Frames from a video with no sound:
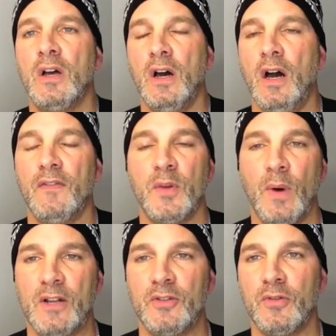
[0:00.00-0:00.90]
Uh, if you
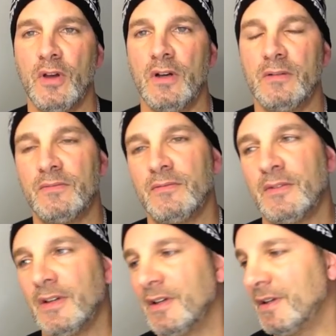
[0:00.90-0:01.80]
want to do the,
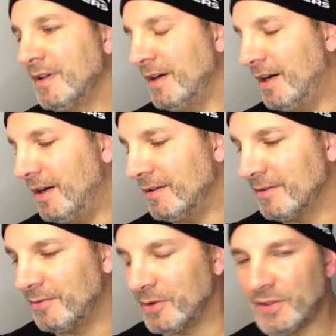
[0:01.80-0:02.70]
uh,
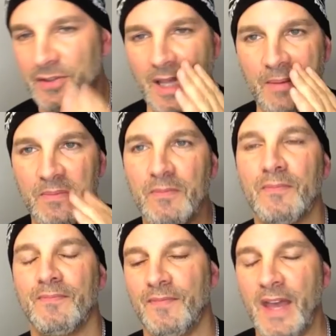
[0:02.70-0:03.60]
what's his name?
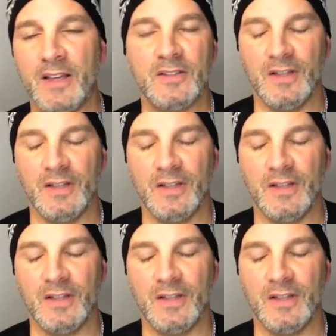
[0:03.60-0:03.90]
Uh,